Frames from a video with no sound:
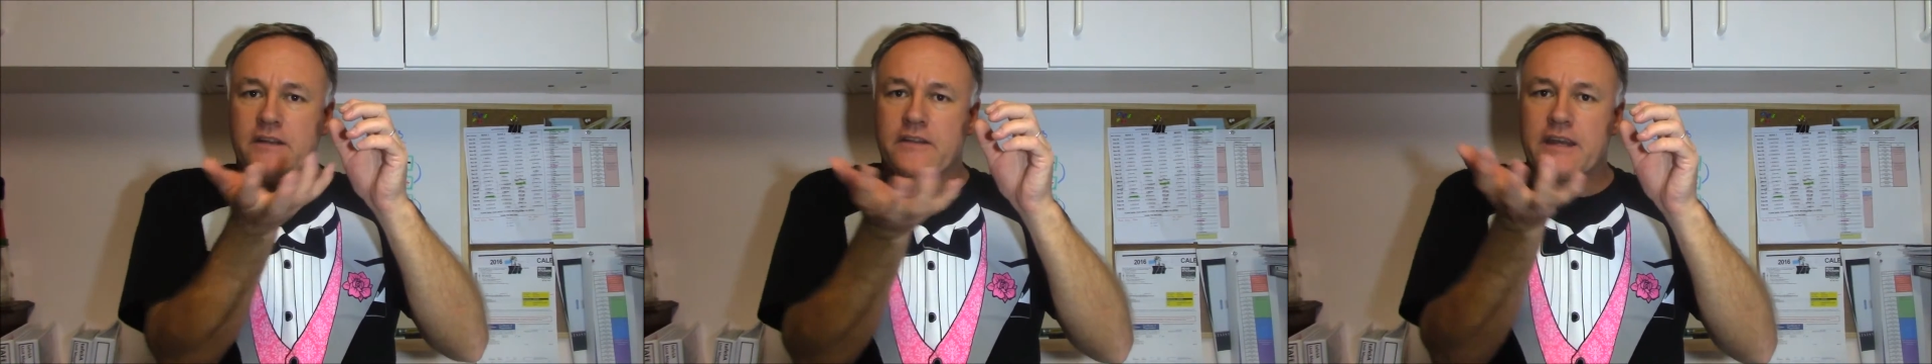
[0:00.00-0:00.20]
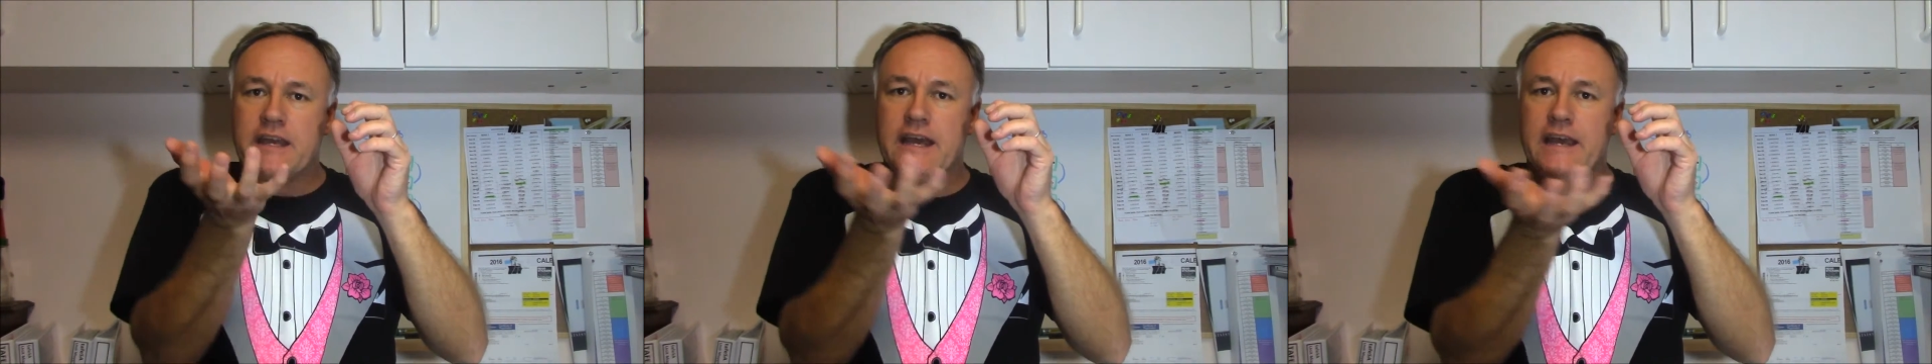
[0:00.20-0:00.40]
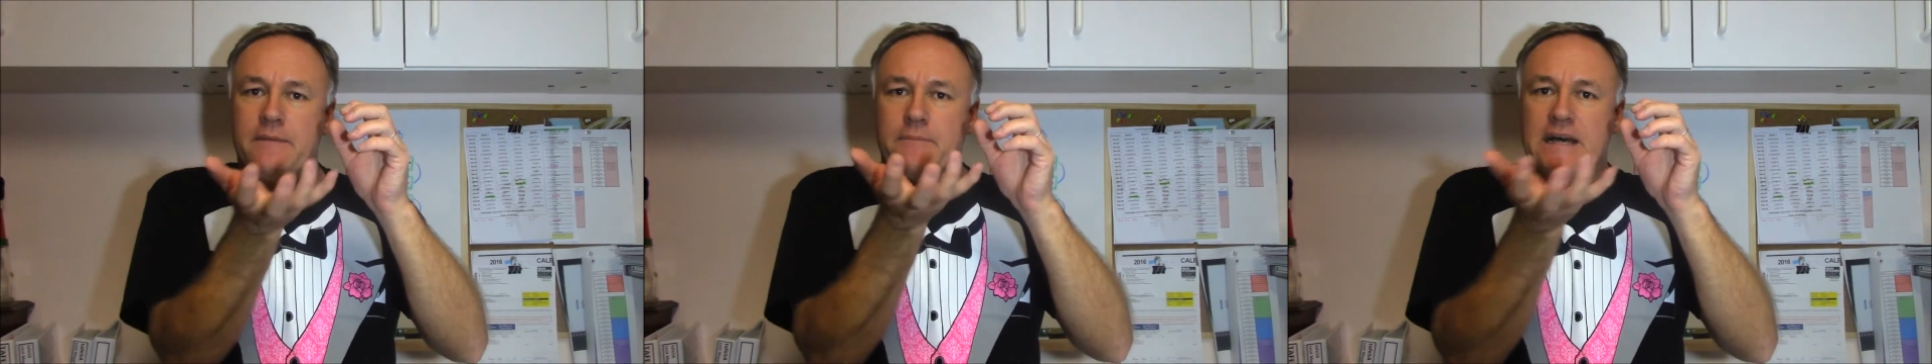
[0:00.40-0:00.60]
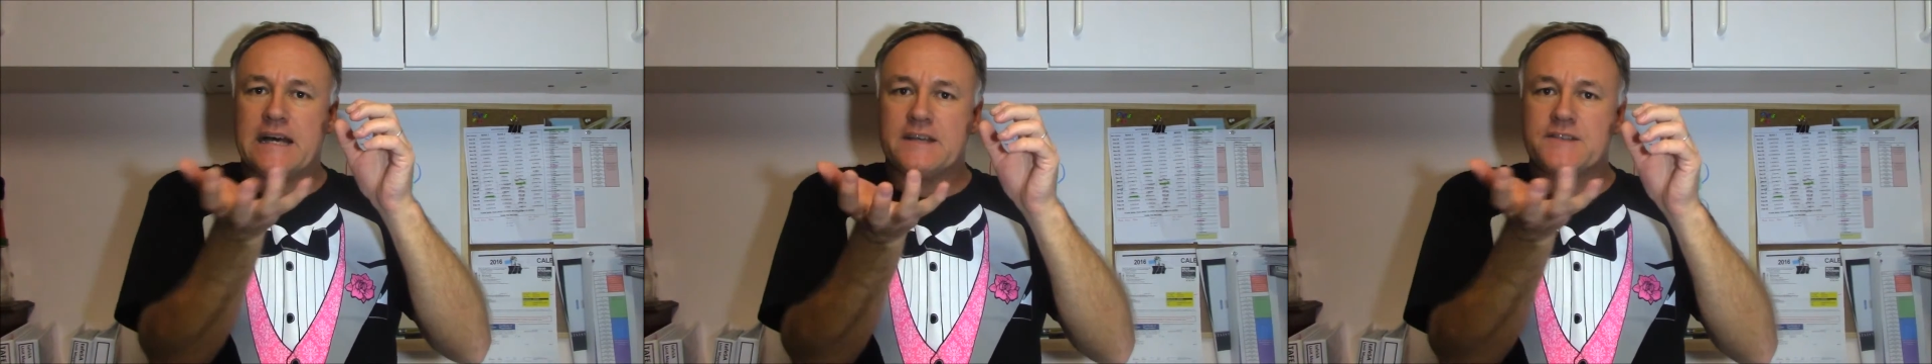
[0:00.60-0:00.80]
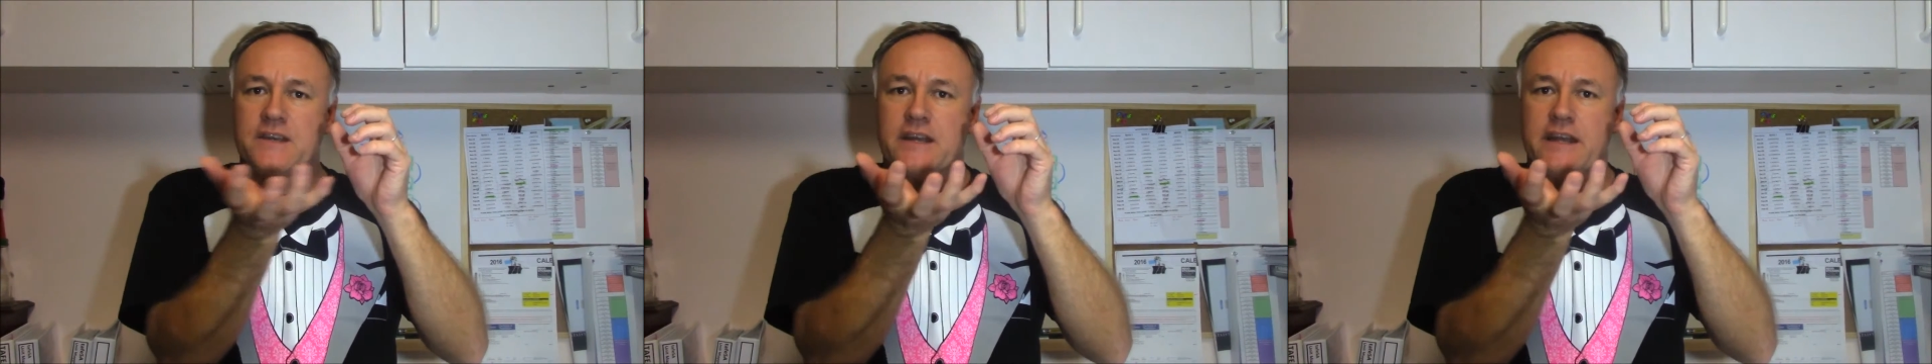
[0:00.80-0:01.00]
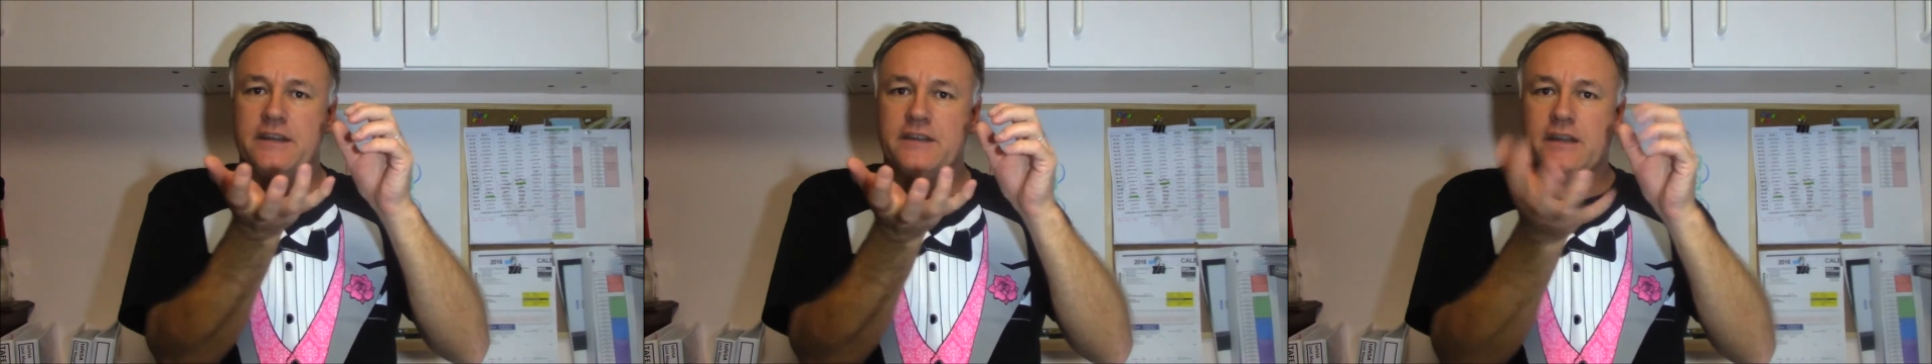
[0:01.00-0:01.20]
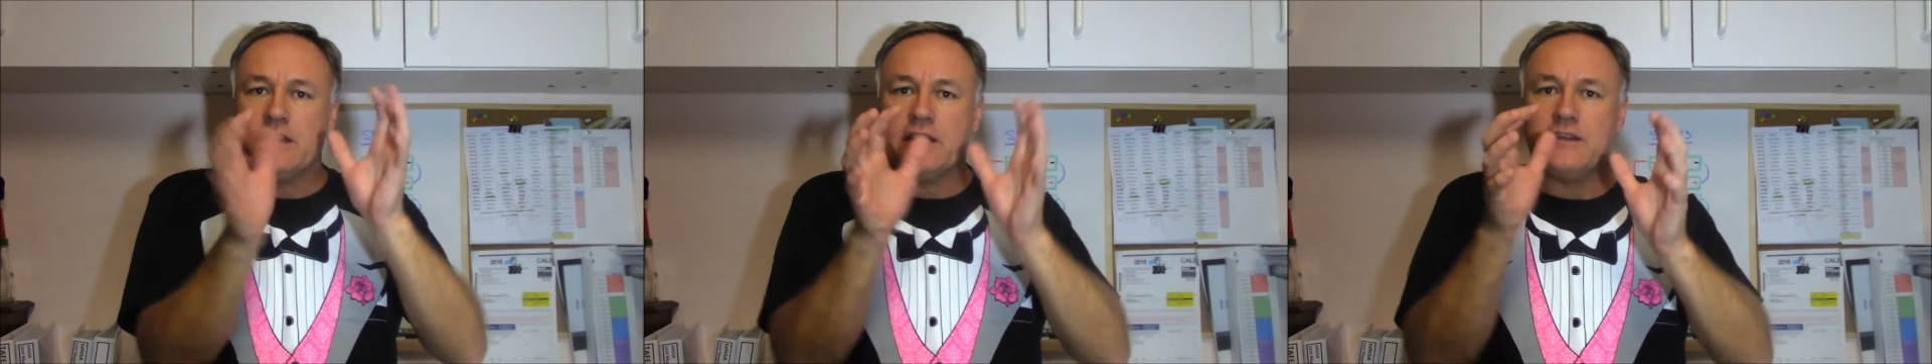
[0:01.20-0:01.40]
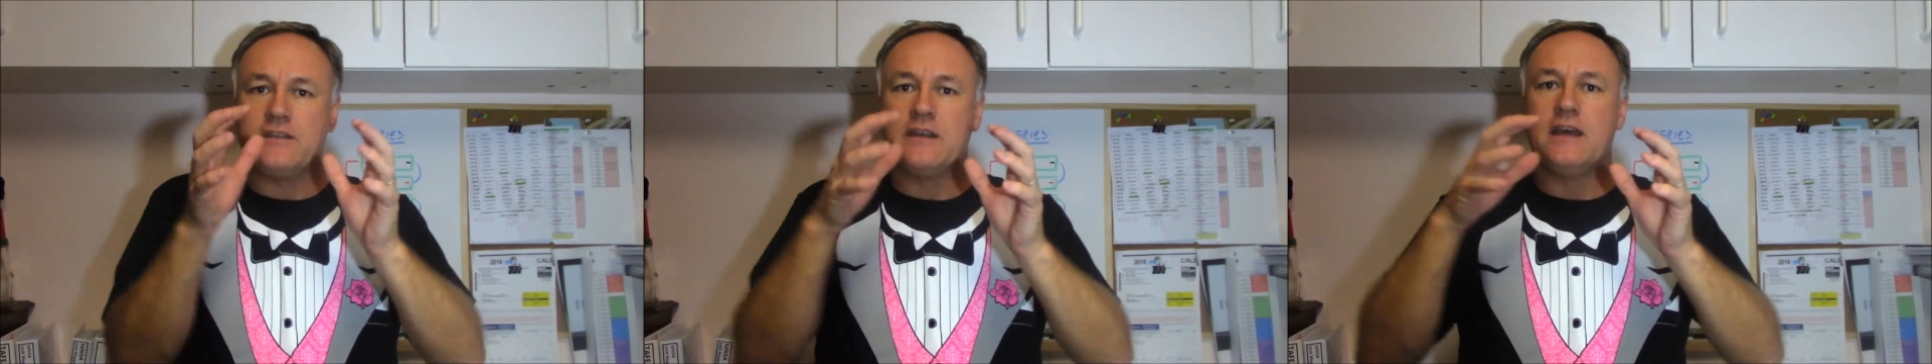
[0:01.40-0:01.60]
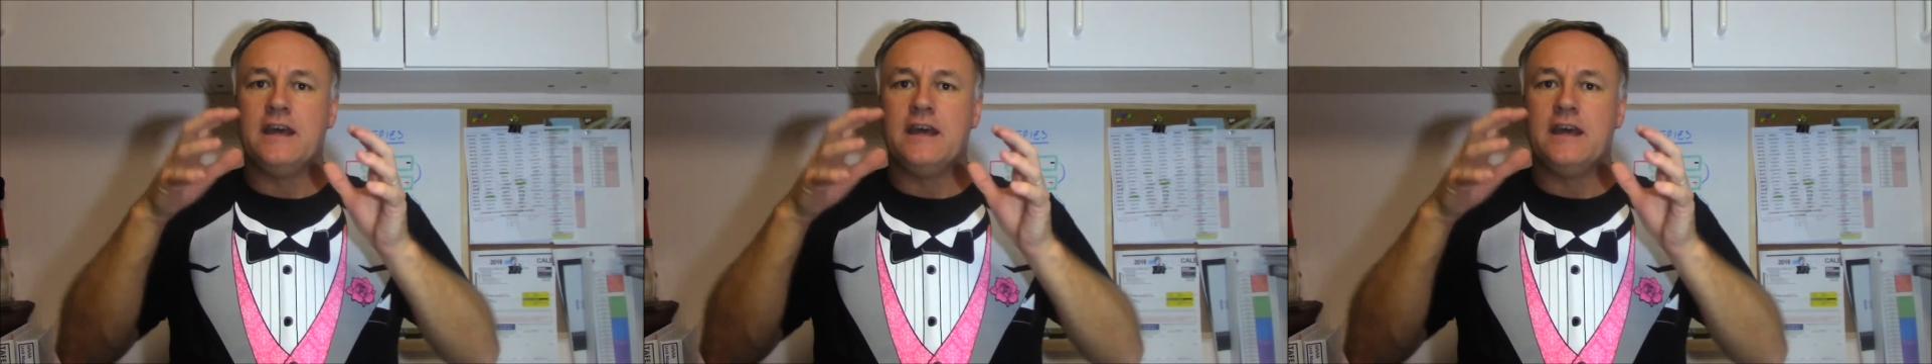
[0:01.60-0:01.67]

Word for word: the cane basket underneath,